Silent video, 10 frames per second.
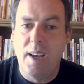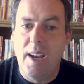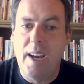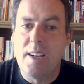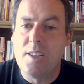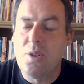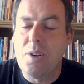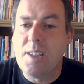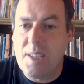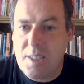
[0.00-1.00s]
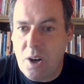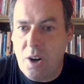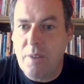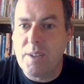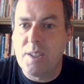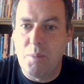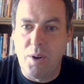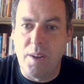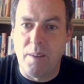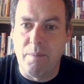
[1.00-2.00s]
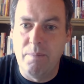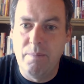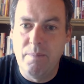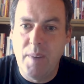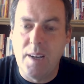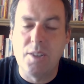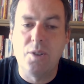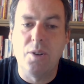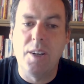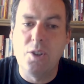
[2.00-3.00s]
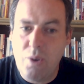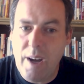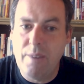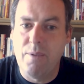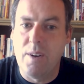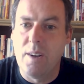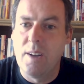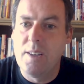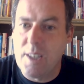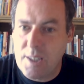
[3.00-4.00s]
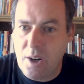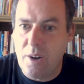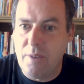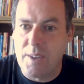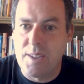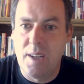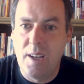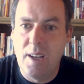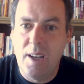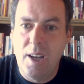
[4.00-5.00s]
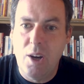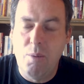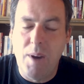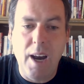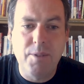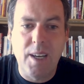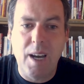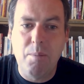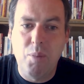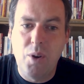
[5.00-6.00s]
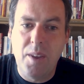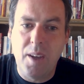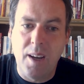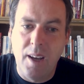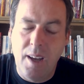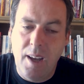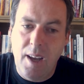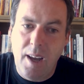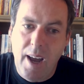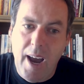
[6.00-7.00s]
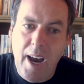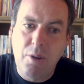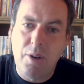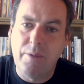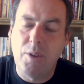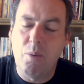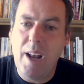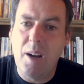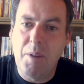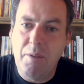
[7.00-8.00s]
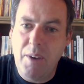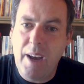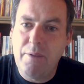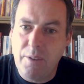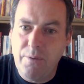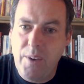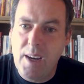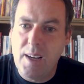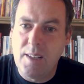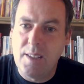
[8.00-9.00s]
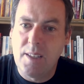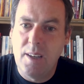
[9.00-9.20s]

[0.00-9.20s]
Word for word: it has done a disservice to breathing. It has done a dreadful disservice. We have to get breathing out of the realm of left of field